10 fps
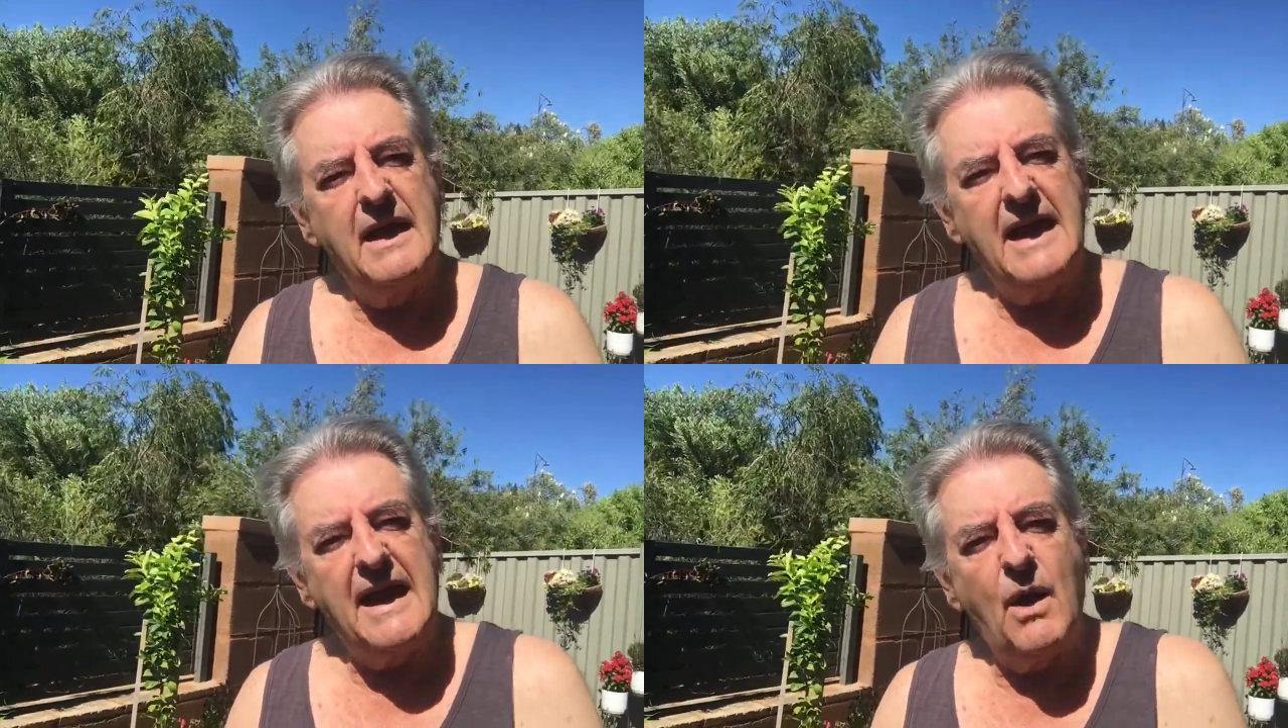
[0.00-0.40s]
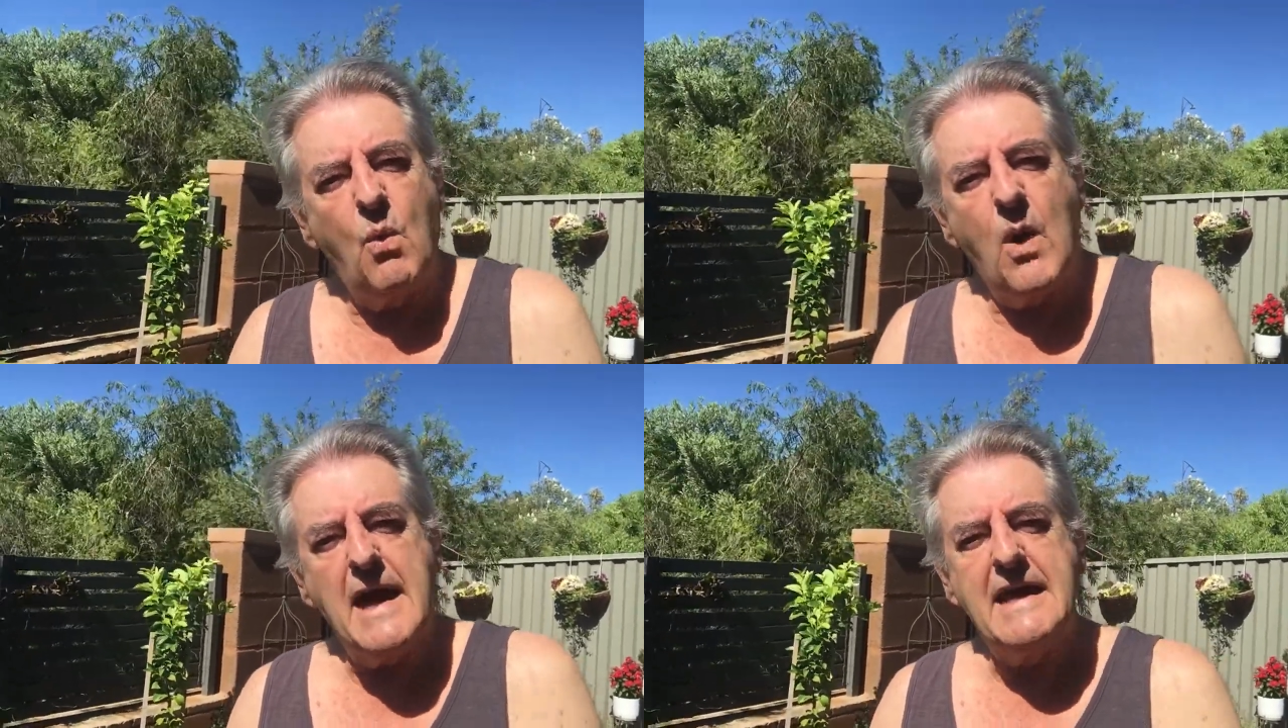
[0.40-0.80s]
in a
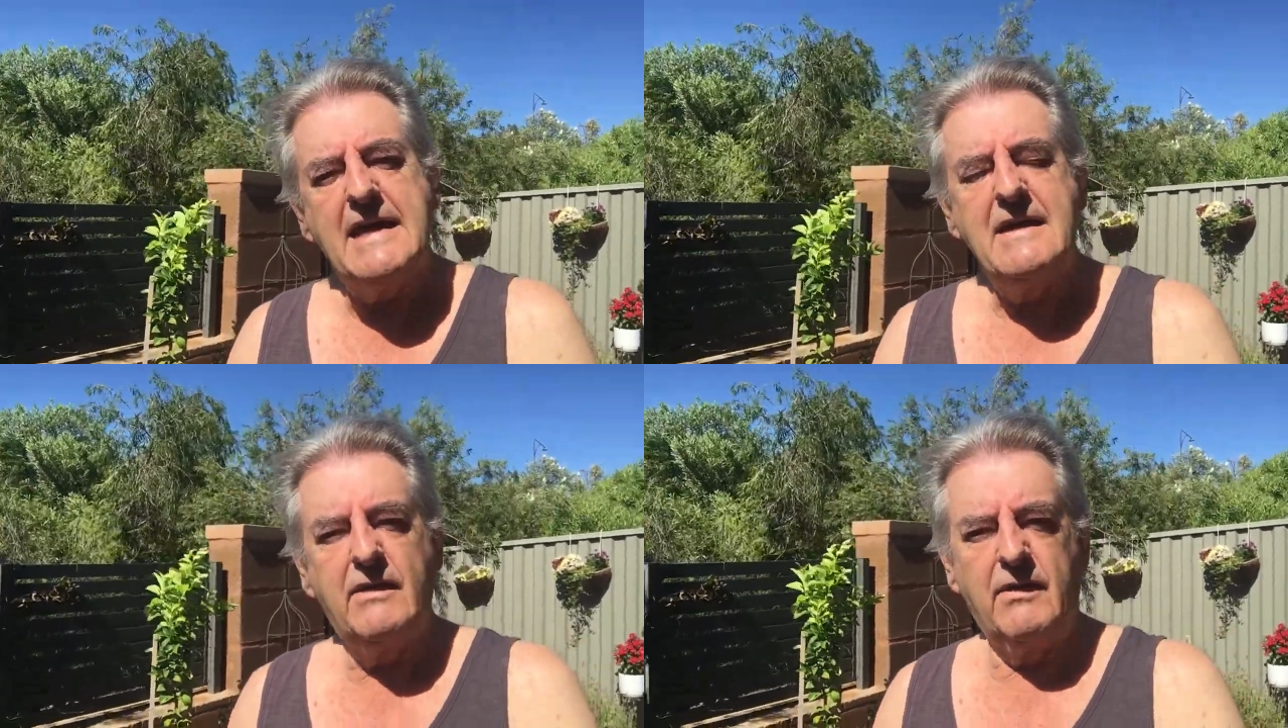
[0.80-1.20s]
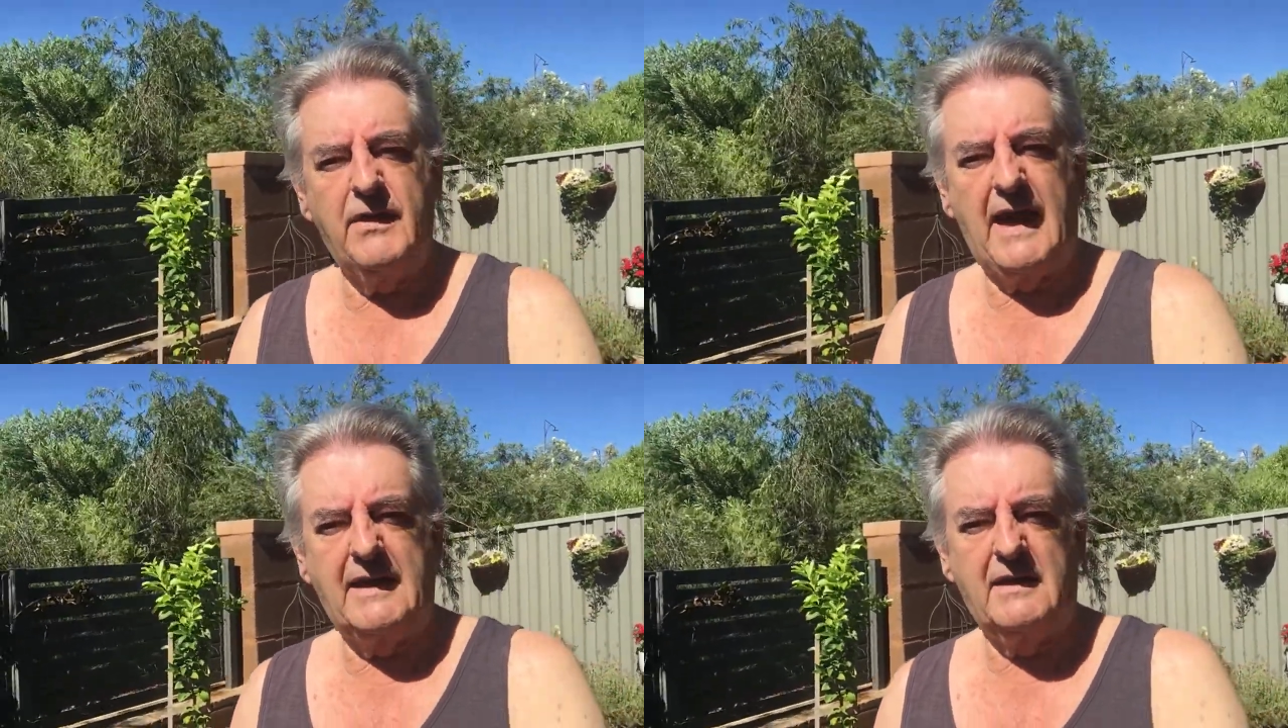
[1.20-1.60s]
way
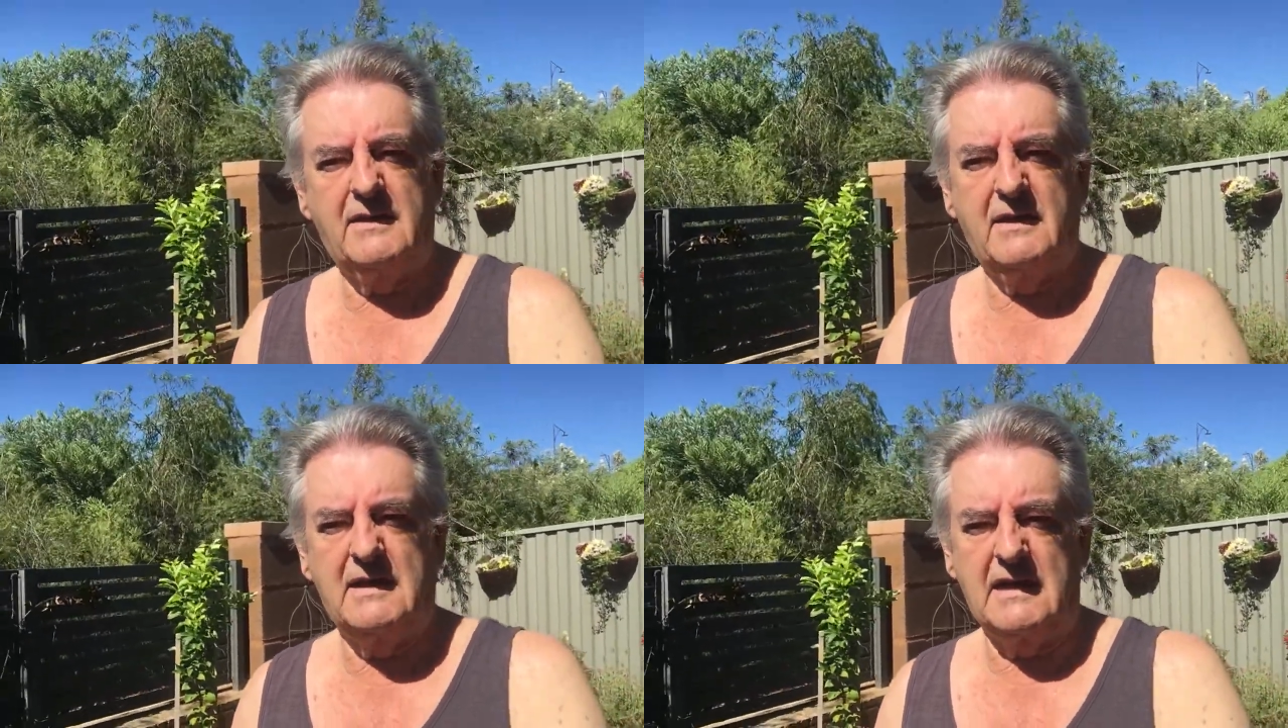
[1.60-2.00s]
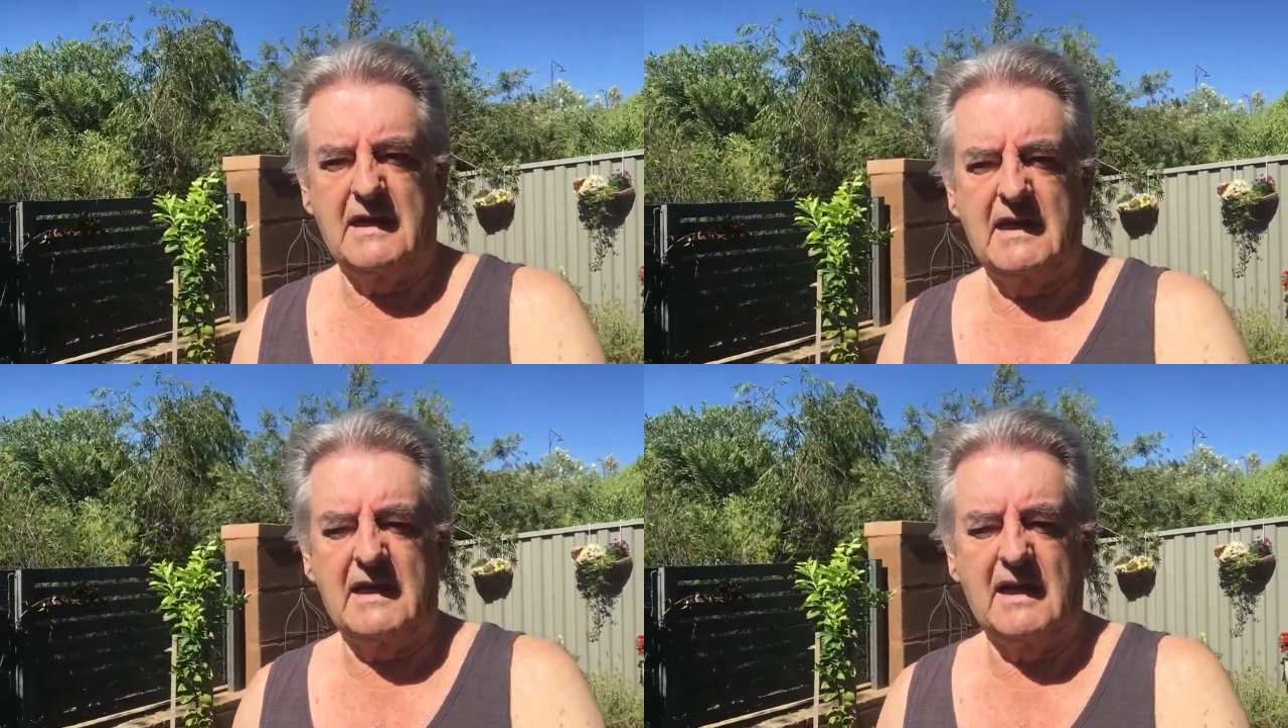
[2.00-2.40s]
that
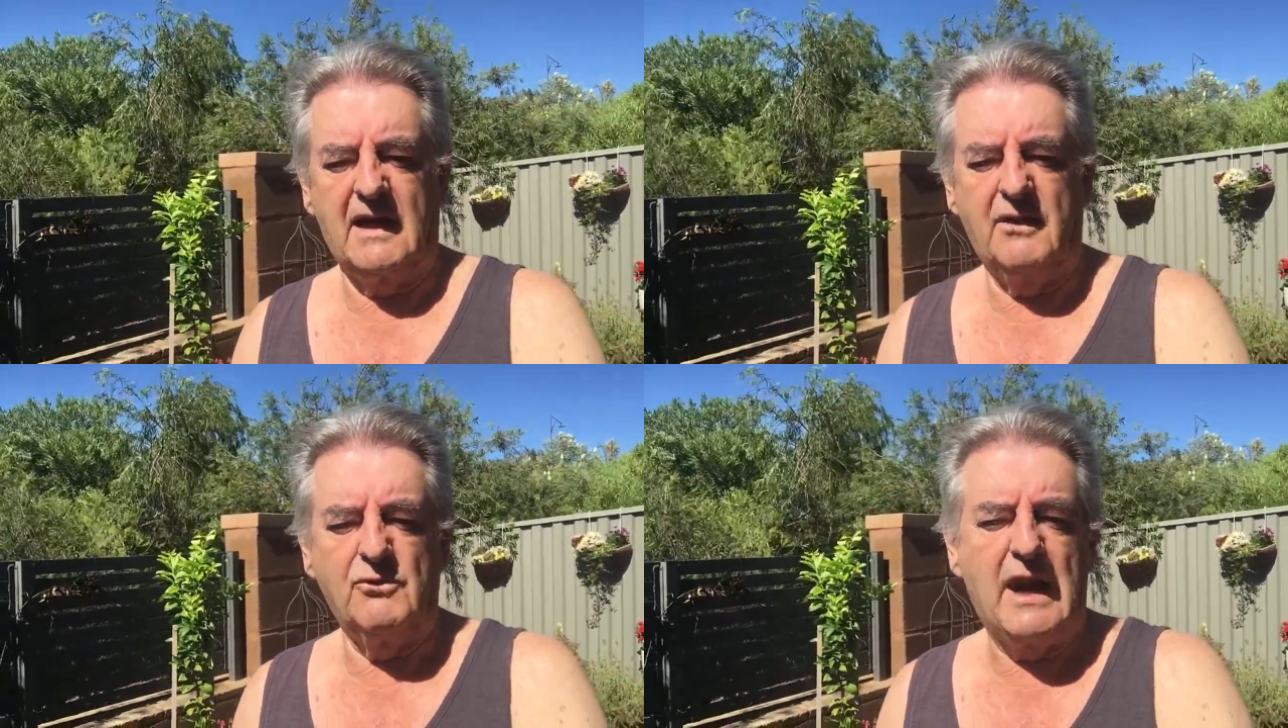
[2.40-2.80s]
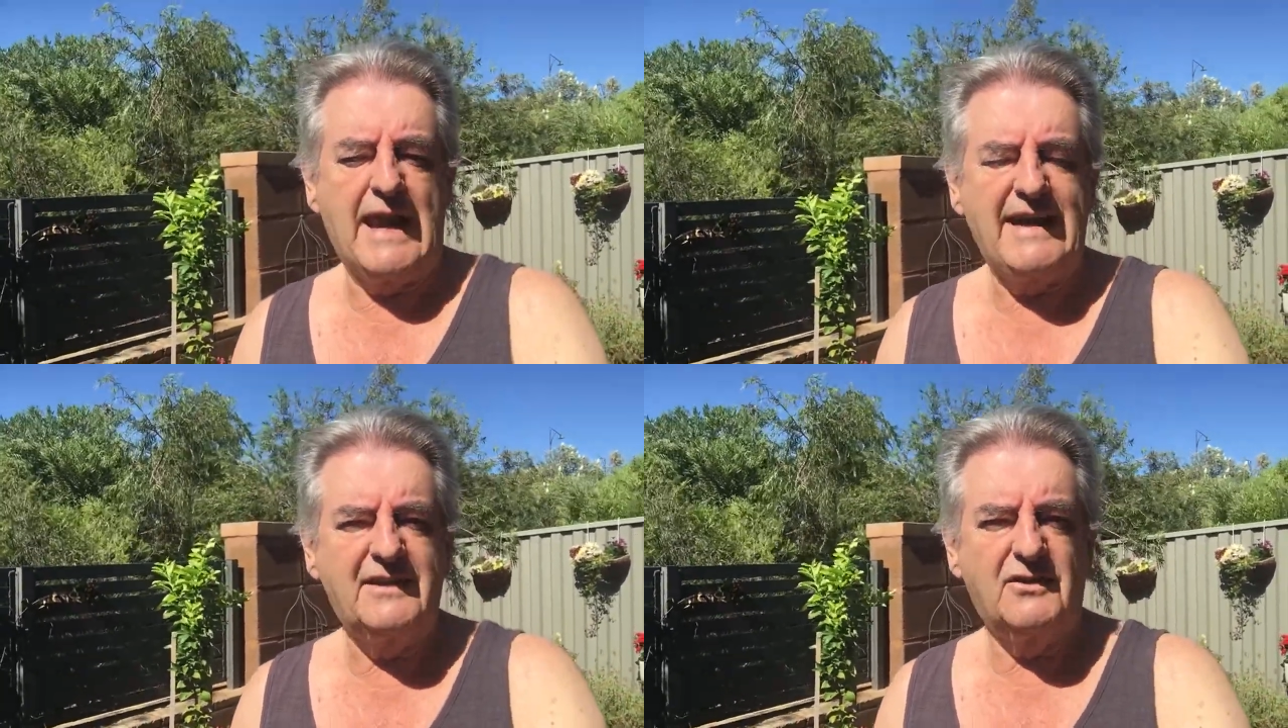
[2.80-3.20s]

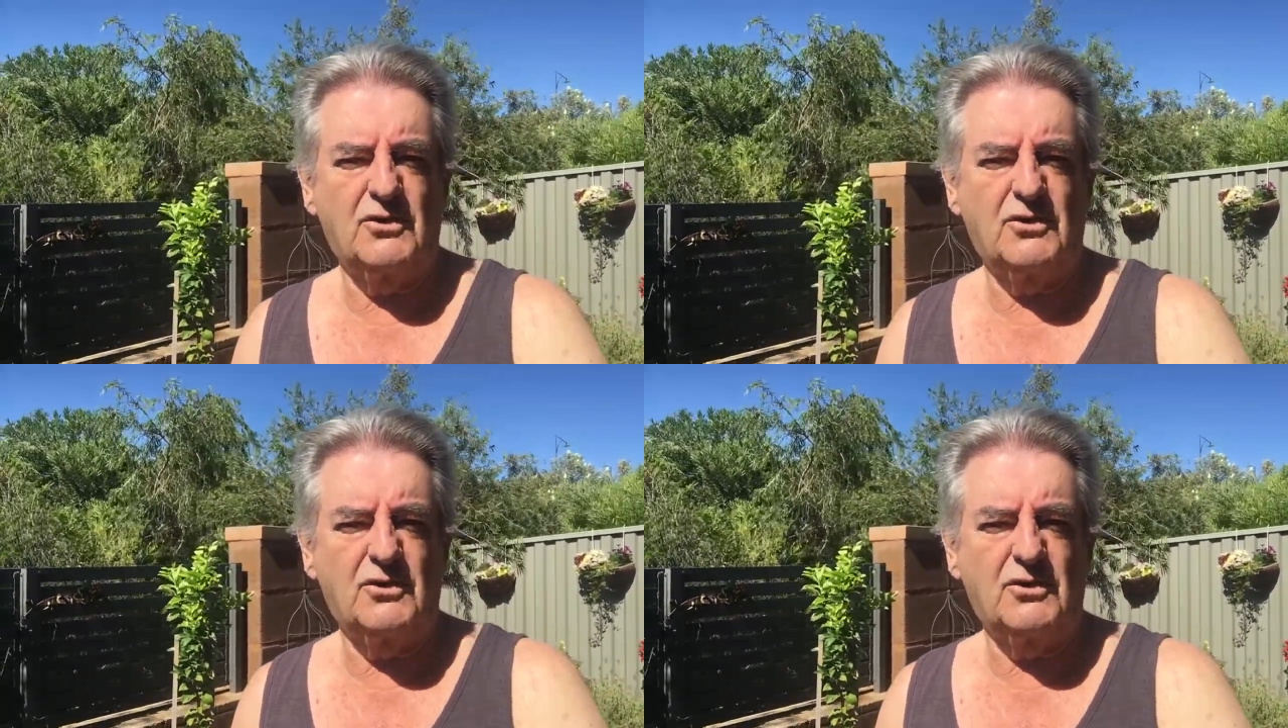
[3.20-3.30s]
relates